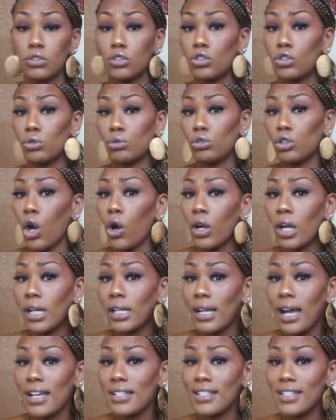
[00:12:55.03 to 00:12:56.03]
do yoga
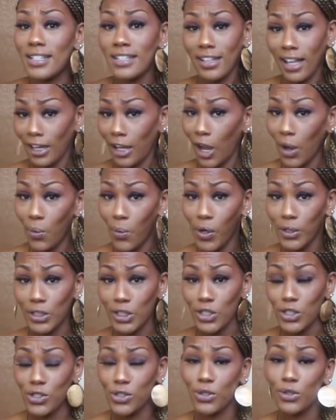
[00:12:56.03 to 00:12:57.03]
classes like I
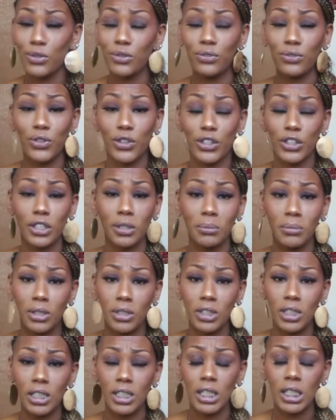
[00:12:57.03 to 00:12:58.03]
wanted to for the
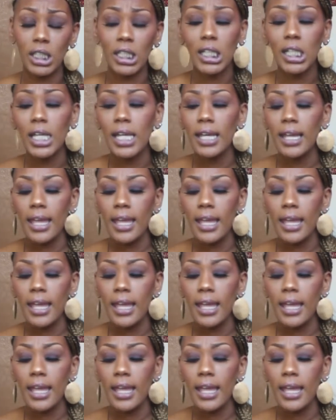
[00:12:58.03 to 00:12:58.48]
community